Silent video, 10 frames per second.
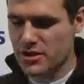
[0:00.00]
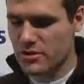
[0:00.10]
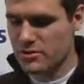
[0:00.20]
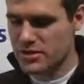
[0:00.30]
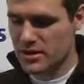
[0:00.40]
to
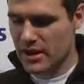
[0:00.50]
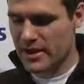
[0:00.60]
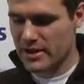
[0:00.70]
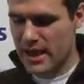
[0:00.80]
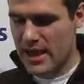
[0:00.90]
use
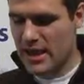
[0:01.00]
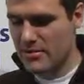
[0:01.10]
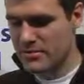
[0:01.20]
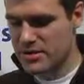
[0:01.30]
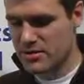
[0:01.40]
like
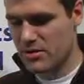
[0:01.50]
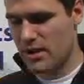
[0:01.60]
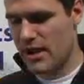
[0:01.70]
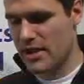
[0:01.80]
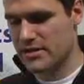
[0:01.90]
games
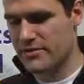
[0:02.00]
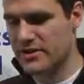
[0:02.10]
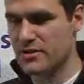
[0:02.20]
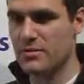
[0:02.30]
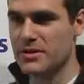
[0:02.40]
and
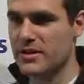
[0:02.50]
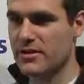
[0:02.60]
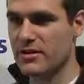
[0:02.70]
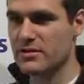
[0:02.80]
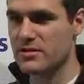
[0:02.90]
physical
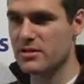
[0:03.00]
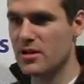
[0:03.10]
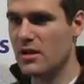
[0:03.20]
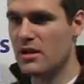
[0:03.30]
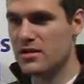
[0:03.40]
materials
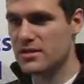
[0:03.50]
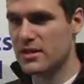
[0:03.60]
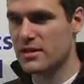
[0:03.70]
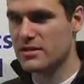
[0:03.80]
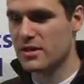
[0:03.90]

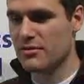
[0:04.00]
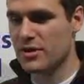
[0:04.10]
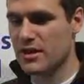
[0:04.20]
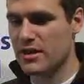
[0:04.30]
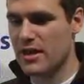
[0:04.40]
to
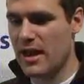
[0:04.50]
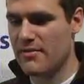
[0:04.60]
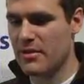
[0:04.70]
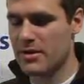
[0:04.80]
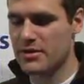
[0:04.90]
really
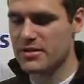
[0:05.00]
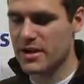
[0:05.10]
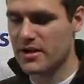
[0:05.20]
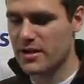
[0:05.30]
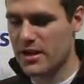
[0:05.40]
have them
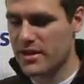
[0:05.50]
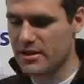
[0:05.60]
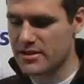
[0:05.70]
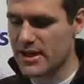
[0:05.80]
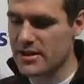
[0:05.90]
understand it. I
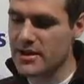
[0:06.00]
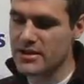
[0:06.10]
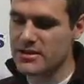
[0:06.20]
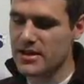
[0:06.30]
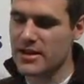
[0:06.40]
think the second thing
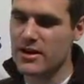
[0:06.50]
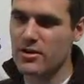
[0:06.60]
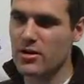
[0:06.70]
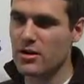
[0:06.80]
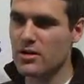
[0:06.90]
is that they're
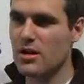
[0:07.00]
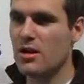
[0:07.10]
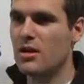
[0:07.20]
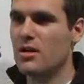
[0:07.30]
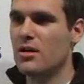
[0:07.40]
not
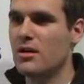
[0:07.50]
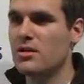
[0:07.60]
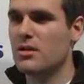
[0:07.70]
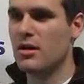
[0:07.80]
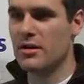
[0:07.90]

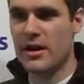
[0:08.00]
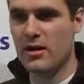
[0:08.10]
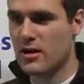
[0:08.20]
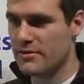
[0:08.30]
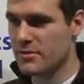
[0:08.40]

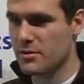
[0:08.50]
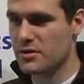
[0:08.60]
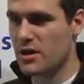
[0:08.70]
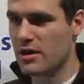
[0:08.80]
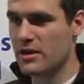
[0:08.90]
all comfortable with
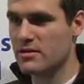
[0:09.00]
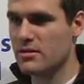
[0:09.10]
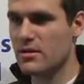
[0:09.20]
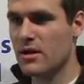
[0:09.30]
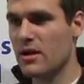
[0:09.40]
talking.
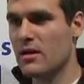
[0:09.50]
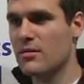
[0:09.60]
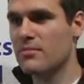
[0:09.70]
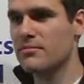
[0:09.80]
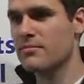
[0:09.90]

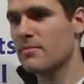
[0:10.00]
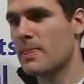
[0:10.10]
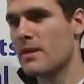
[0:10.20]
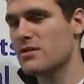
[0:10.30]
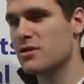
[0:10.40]

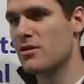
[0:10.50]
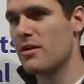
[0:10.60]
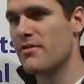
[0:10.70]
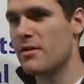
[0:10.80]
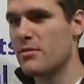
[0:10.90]
So
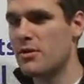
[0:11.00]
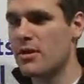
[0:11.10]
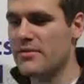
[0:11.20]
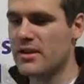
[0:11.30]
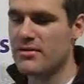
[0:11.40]

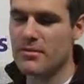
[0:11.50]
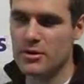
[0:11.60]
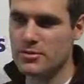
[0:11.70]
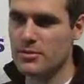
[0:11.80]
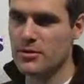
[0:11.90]
you have to give them
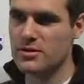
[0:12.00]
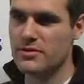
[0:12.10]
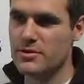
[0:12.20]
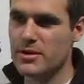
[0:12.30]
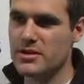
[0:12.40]
multiple modes of
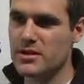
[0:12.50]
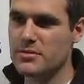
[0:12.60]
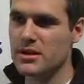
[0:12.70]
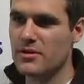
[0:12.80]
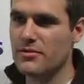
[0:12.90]
expressing
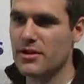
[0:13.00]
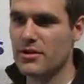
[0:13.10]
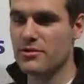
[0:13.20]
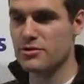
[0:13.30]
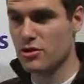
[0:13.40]
themselves,
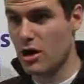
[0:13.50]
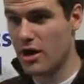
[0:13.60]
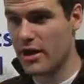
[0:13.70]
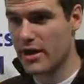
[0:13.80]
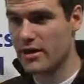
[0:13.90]
whether through
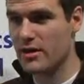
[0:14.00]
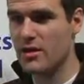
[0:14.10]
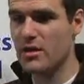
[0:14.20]
drawing,